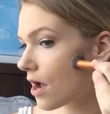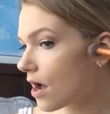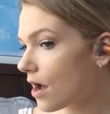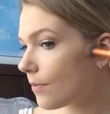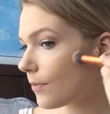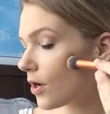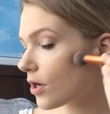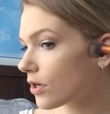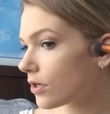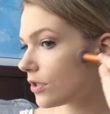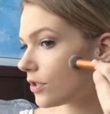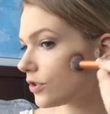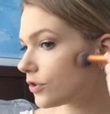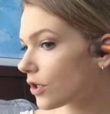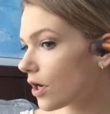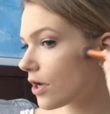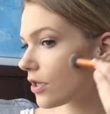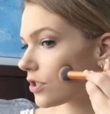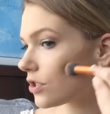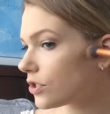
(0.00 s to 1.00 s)
I'm not going to
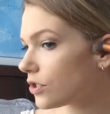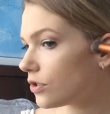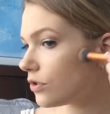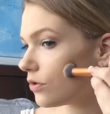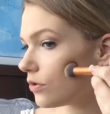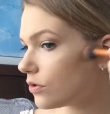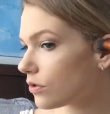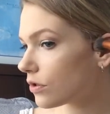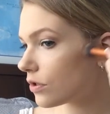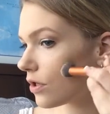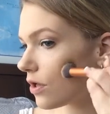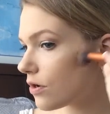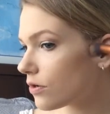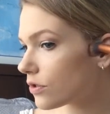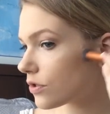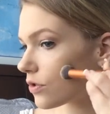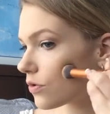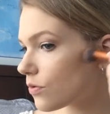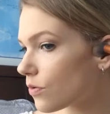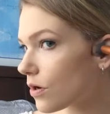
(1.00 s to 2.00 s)
draw it too
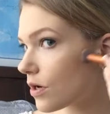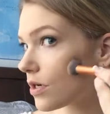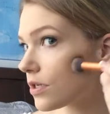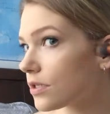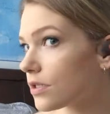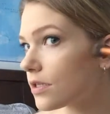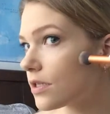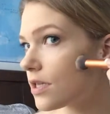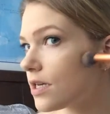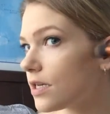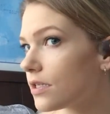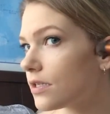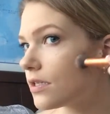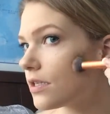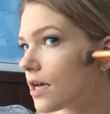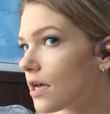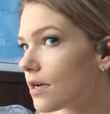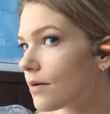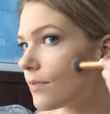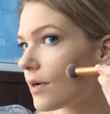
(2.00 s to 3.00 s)
close towards the
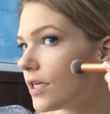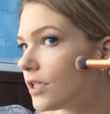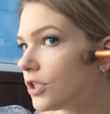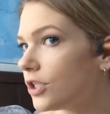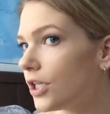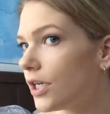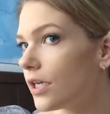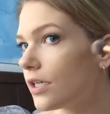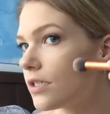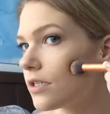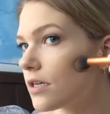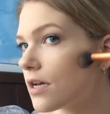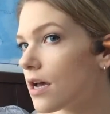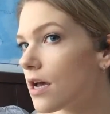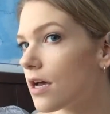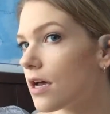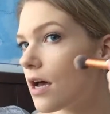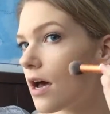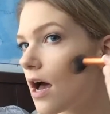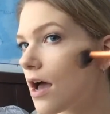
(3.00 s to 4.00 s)
inside of my cheeks.
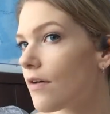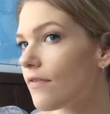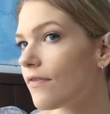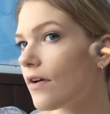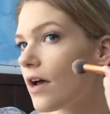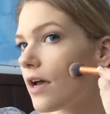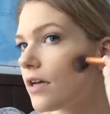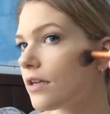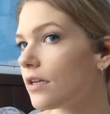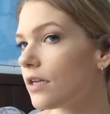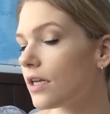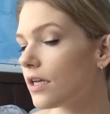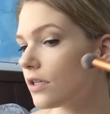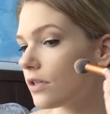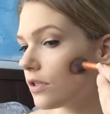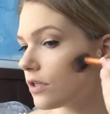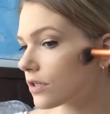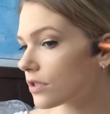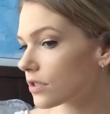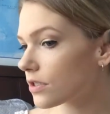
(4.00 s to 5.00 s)
I find it
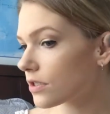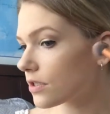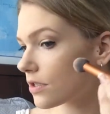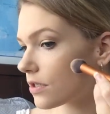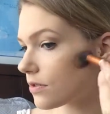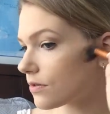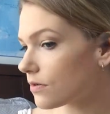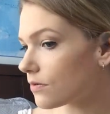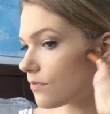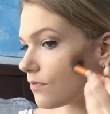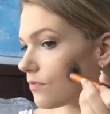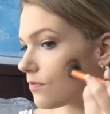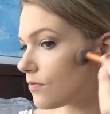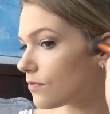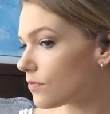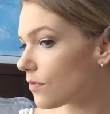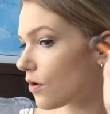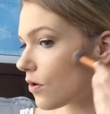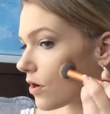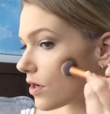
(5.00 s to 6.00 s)
looks
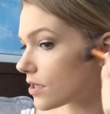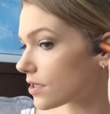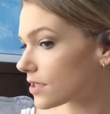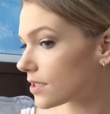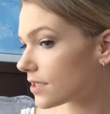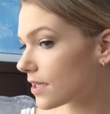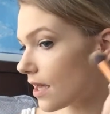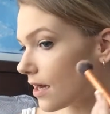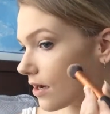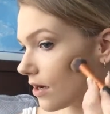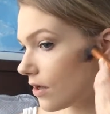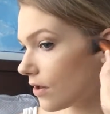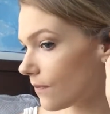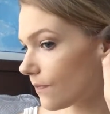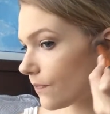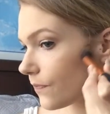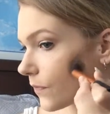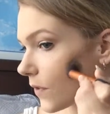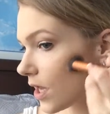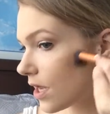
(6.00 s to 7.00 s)
more subtle
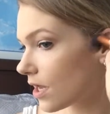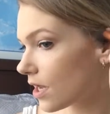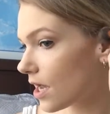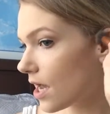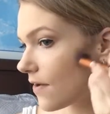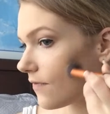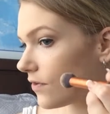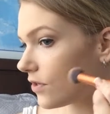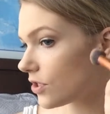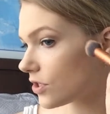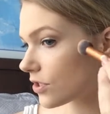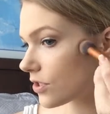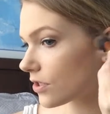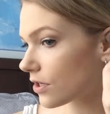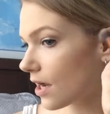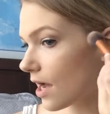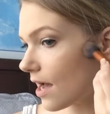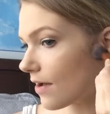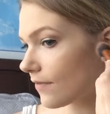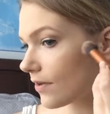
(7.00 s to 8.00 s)
if you just sort
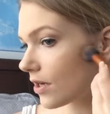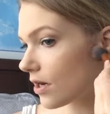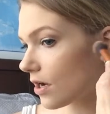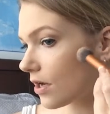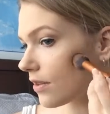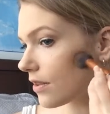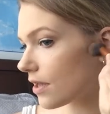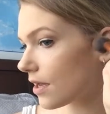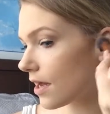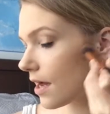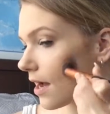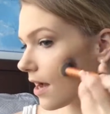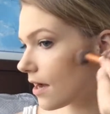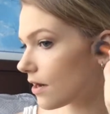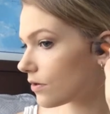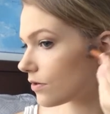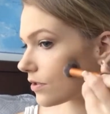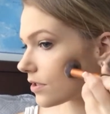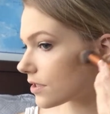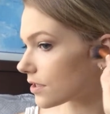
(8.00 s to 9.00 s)
of have it on the
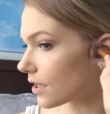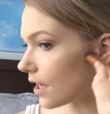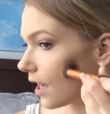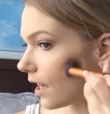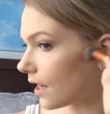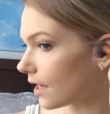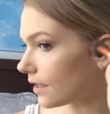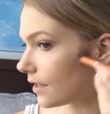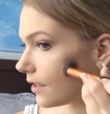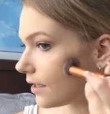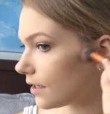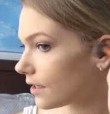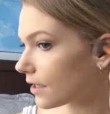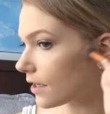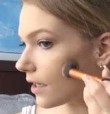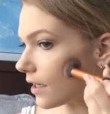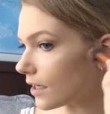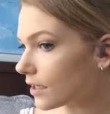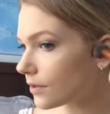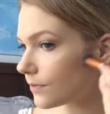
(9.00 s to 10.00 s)
outside
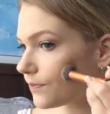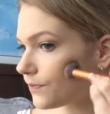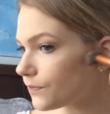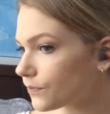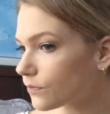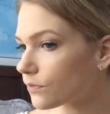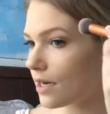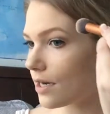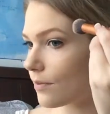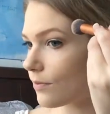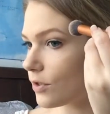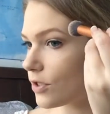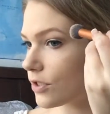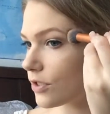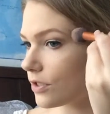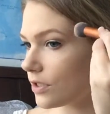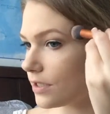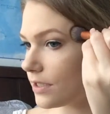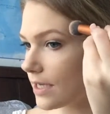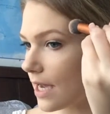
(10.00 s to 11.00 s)
here. And I'm just
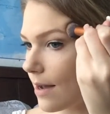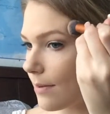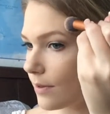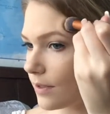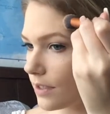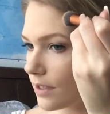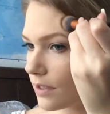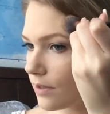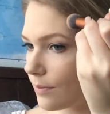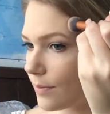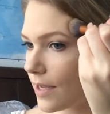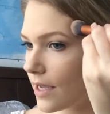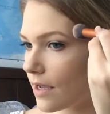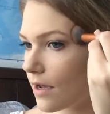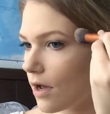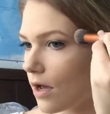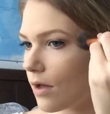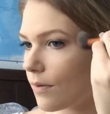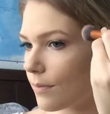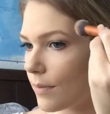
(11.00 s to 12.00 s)
going to dab a little bit
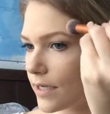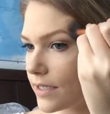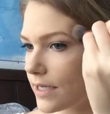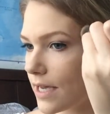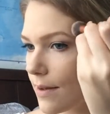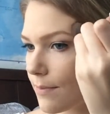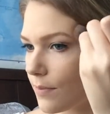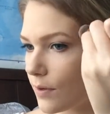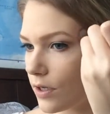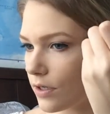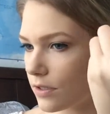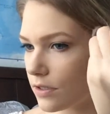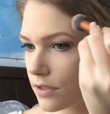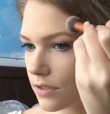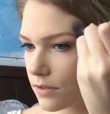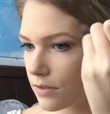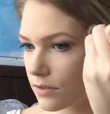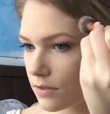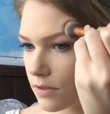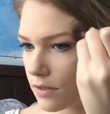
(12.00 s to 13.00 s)
on my
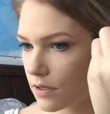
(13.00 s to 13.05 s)
temples.